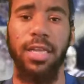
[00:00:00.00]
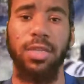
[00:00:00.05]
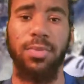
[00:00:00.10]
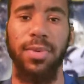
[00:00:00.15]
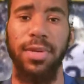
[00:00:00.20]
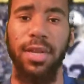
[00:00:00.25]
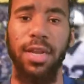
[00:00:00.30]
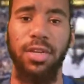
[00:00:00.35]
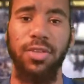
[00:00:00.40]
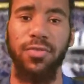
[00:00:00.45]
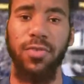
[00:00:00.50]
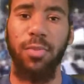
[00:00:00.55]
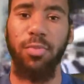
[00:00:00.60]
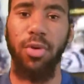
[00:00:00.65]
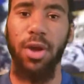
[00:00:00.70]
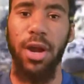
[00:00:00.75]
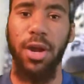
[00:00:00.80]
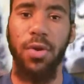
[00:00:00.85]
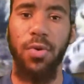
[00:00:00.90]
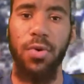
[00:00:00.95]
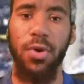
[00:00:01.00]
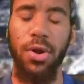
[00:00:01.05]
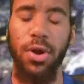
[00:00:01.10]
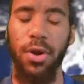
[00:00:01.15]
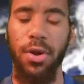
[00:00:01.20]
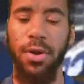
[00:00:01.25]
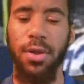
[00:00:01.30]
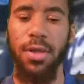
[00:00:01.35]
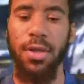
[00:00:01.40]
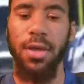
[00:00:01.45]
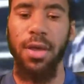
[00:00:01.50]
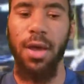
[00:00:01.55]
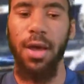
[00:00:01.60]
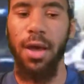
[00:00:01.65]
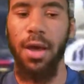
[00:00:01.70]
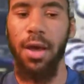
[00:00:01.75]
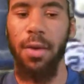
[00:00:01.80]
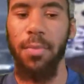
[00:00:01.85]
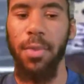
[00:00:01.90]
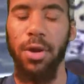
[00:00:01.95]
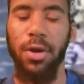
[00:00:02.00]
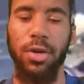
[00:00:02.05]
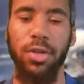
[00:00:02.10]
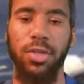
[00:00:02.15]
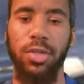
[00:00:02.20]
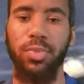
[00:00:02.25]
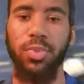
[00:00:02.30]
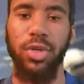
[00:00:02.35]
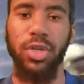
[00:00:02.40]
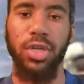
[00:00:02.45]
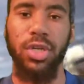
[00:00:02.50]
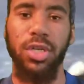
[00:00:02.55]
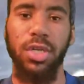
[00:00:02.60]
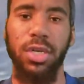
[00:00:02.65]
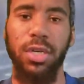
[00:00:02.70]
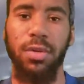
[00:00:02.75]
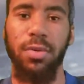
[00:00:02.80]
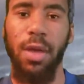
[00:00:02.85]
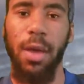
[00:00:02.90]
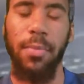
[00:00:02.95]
expectations for Brian Hoyer. Um, I heard he was pretty good. I